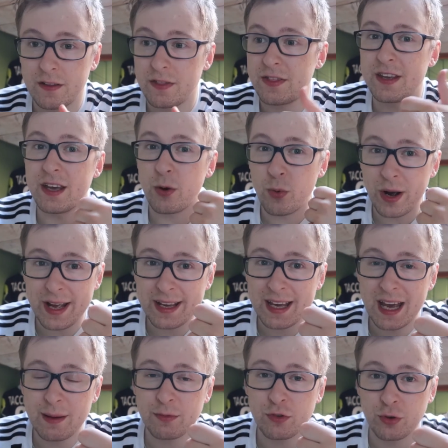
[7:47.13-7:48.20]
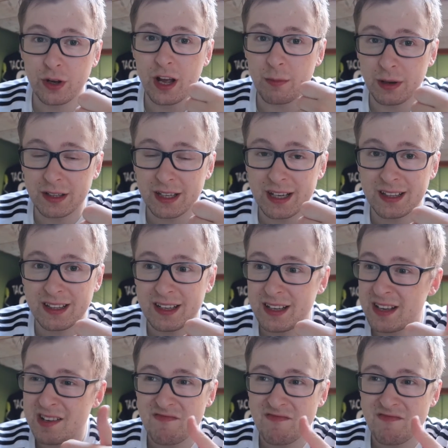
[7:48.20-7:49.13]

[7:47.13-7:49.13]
The away game to Real Madrid,